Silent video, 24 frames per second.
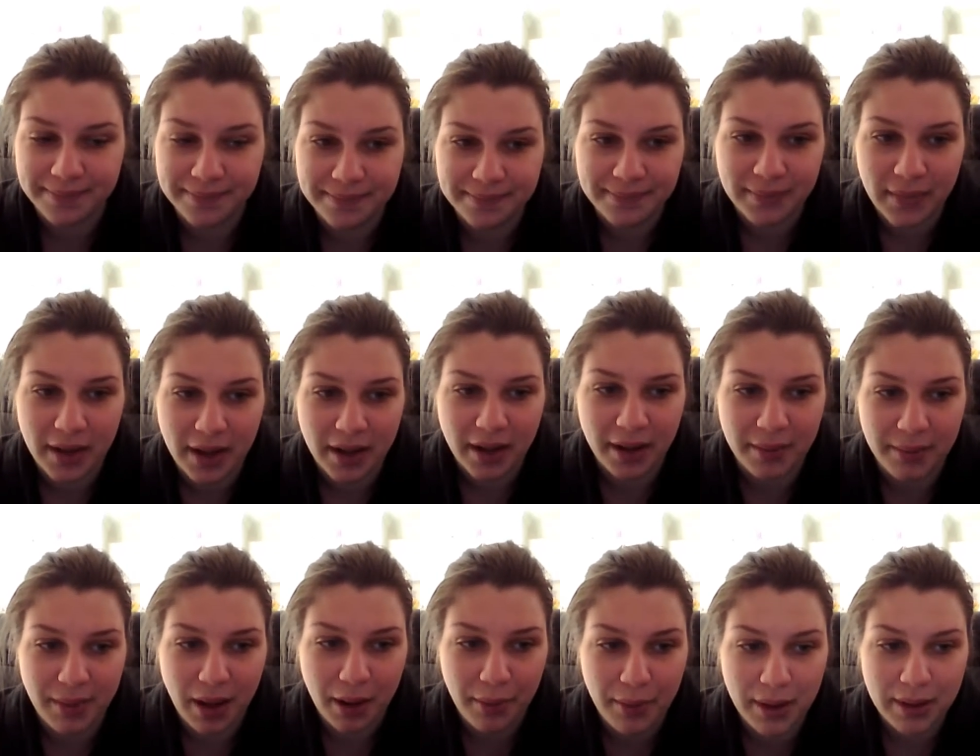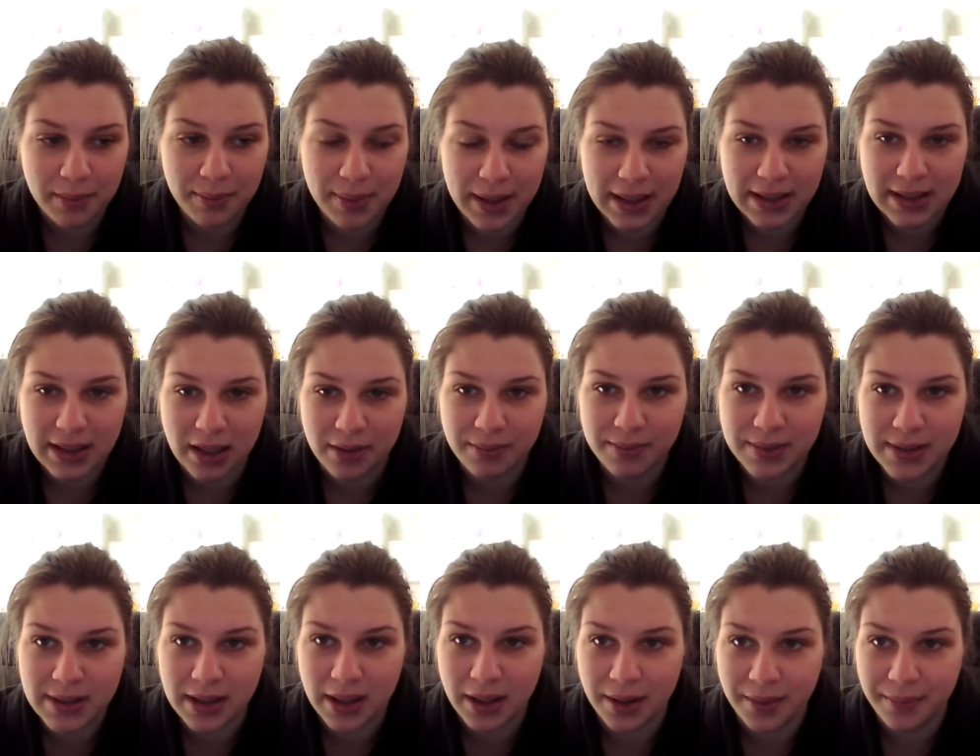anyway, um, I went and picked
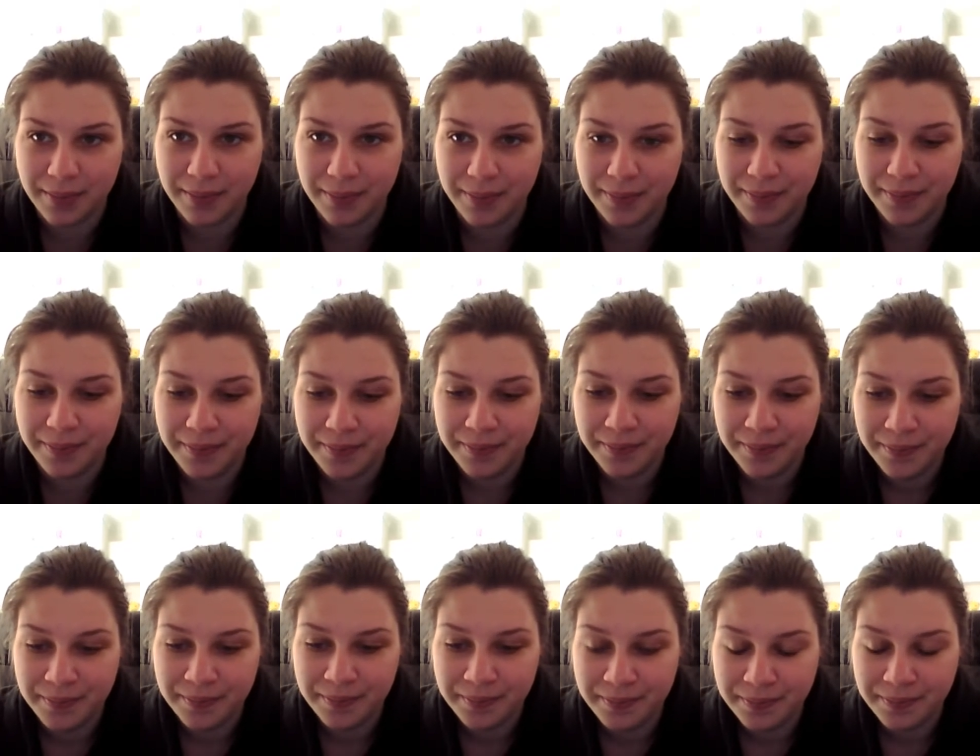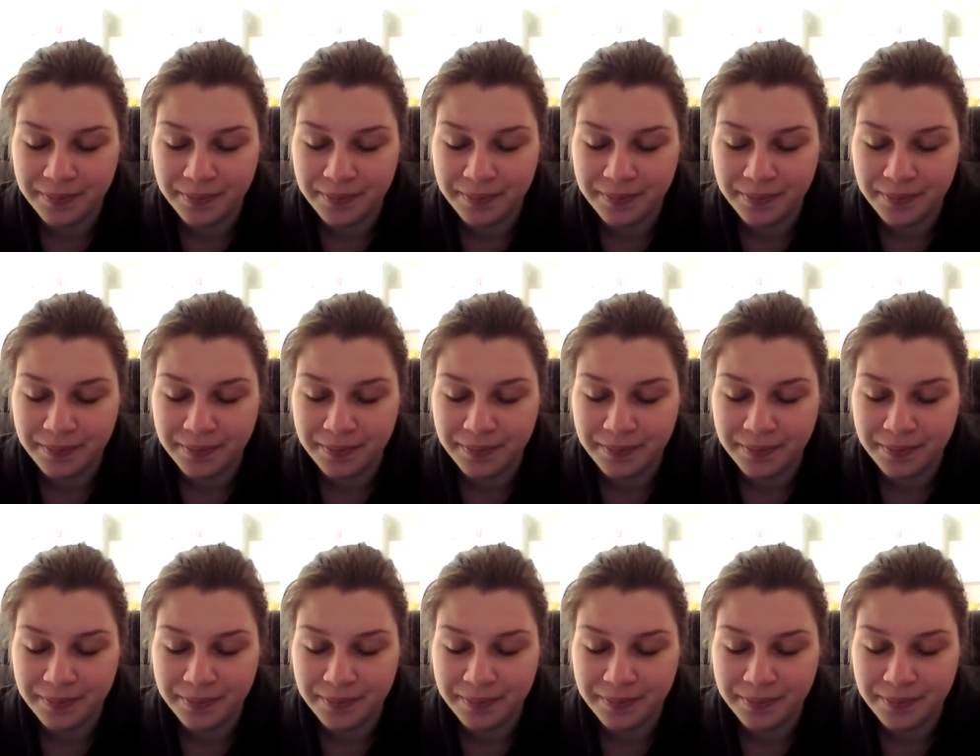up some.